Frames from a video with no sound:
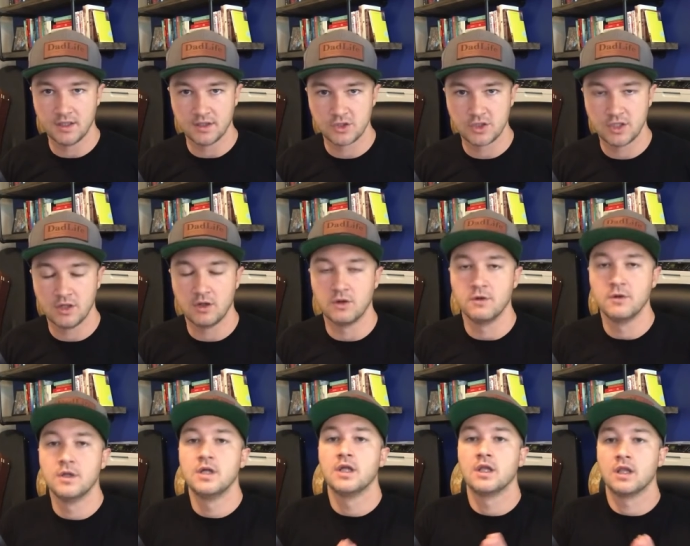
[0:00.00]

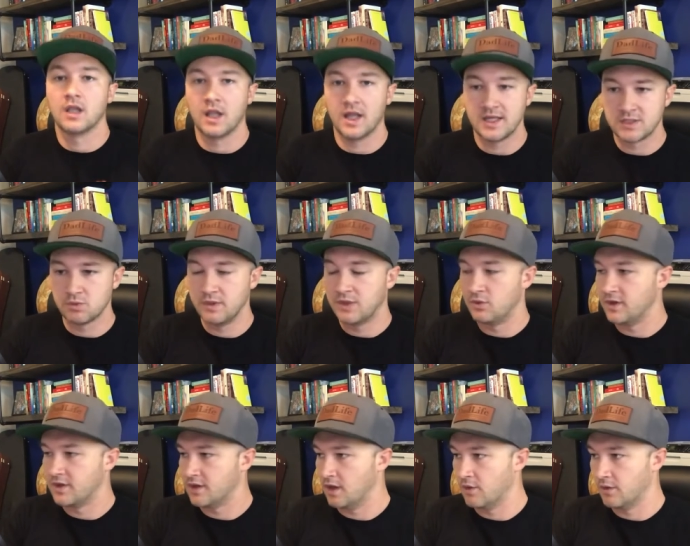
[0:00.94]
nutshell, last week
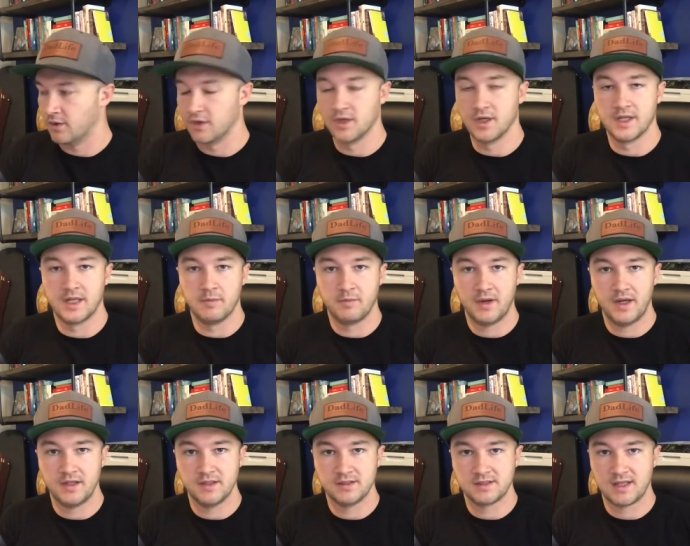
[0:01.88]
we thought we were going to get
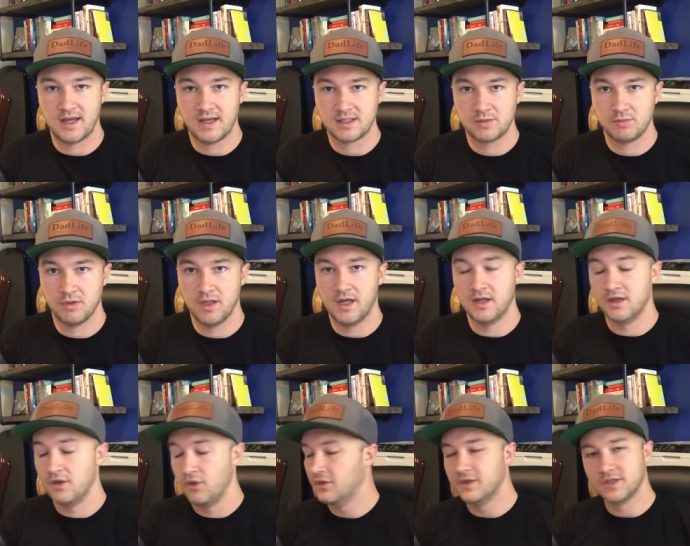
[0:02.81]
Biden's tax plan.